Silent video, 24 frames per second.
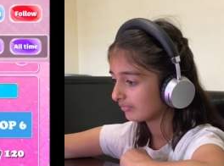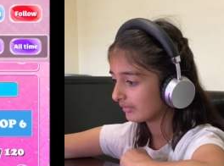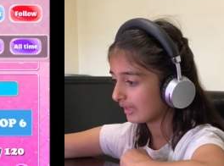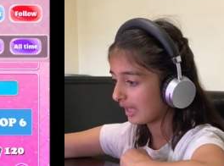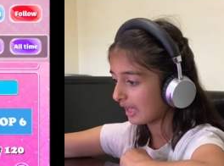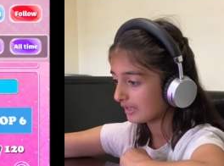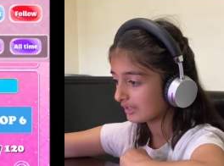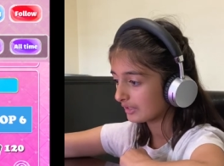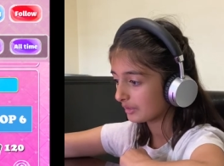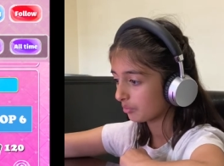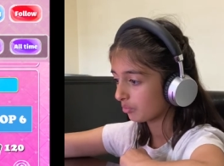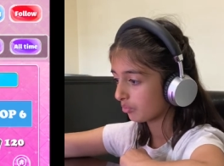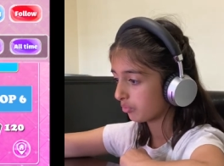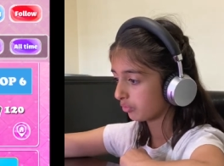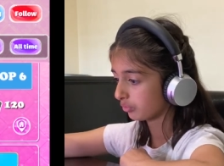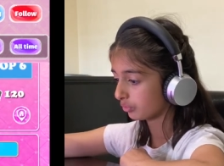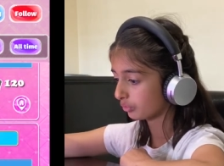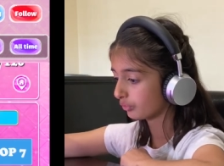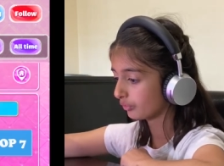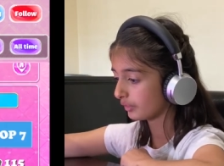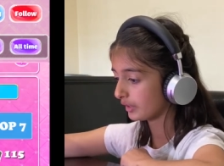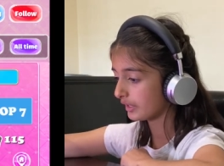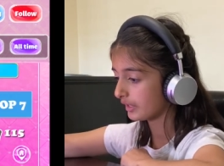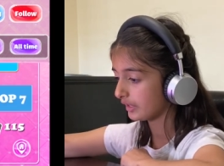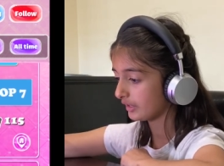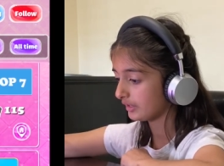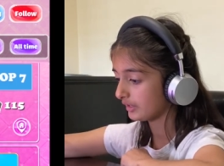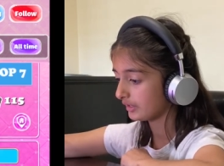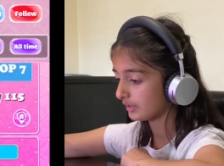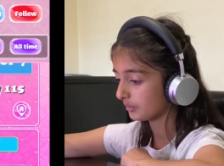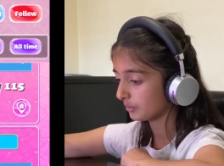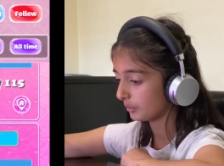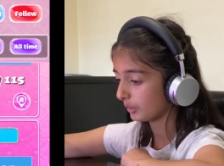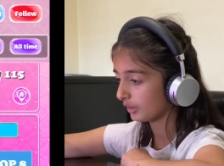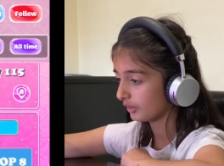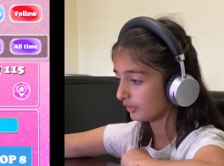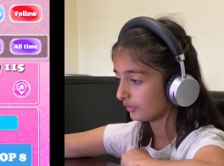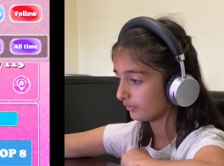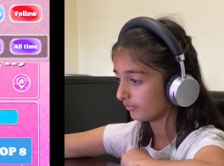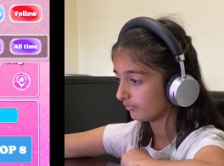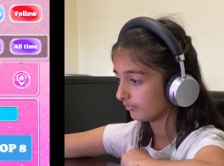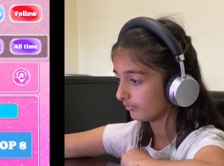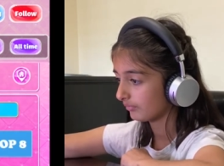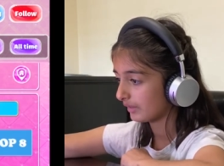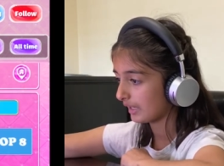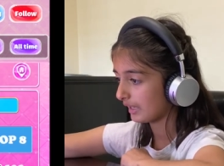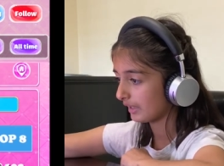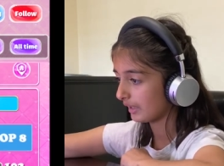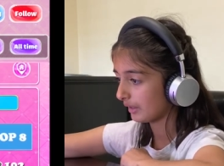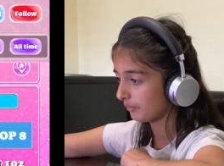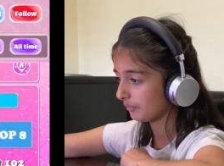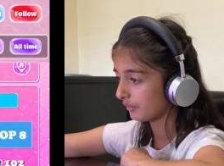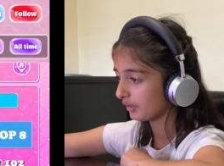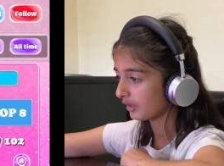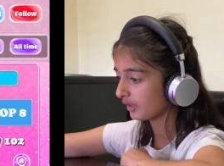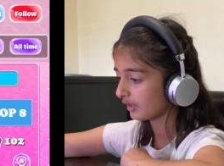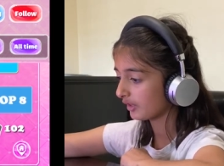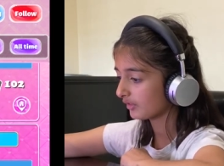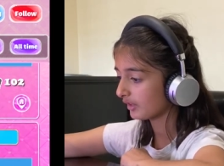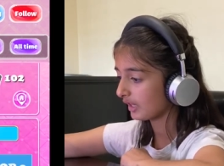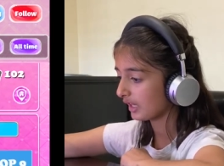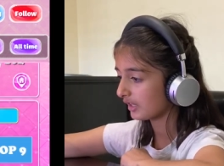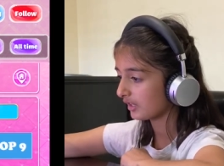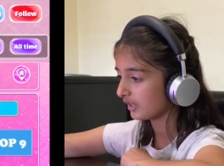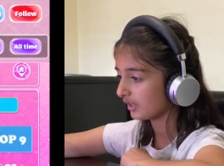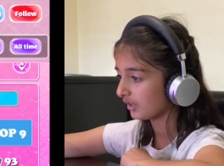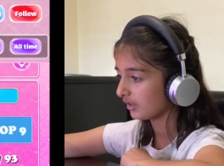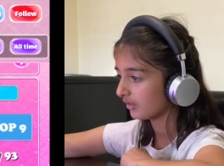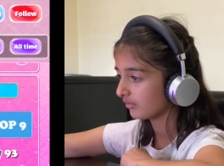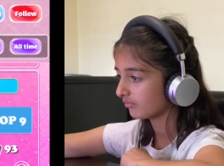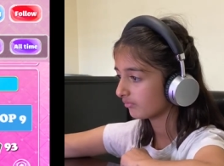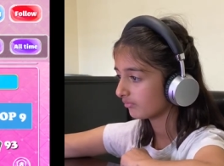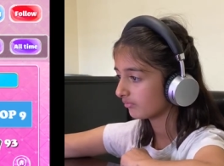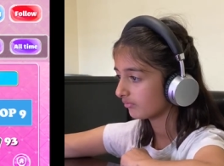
That's pretty smart, and I really like it.